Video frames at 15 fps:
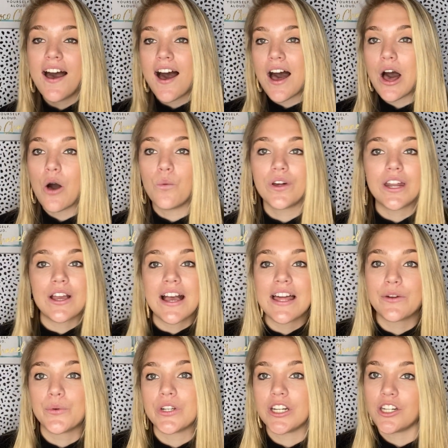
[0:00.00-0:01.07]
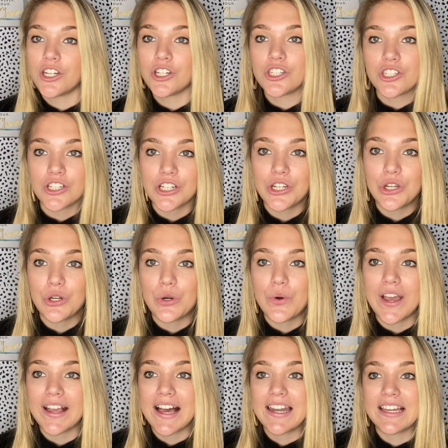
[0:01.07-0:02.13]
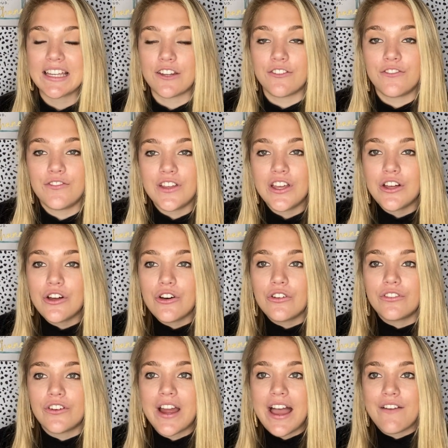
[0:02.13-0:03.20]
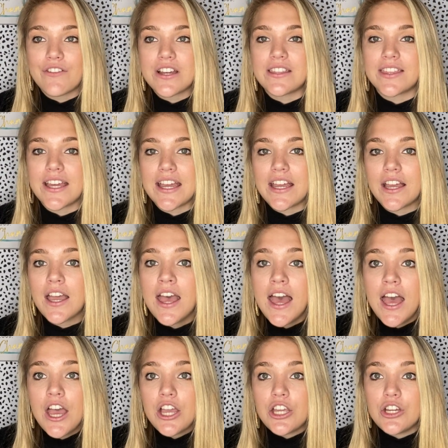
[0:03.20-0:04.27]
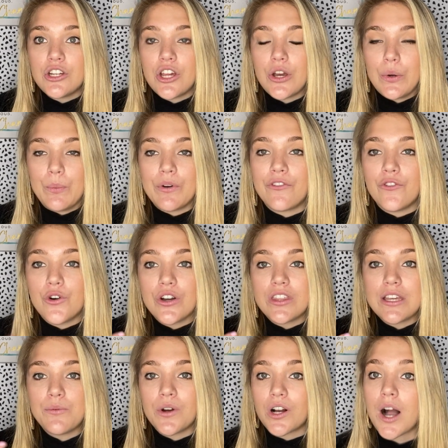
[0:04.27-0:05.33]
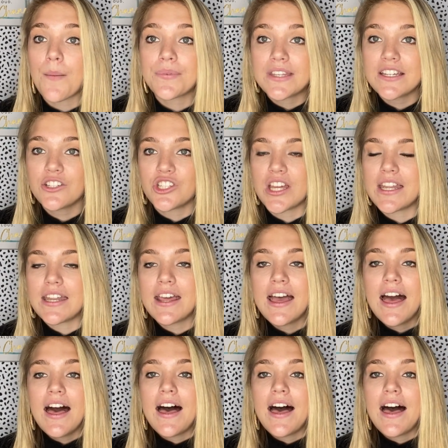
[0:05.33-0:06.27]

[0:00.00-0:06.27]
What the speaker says: what I kind of wanted to do, and kind of get a feel for everything, before the real competition.